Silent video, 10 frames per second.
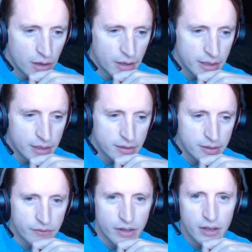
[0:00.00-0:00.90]
Here's
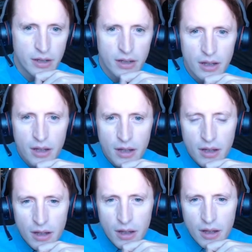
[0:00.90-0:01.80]
even
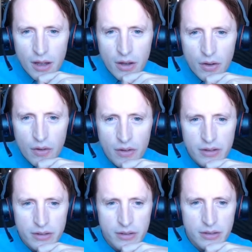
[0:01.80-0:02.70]
what
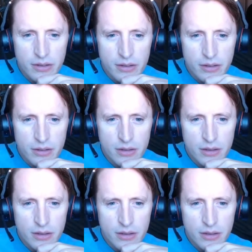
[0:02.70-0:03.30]
is this? This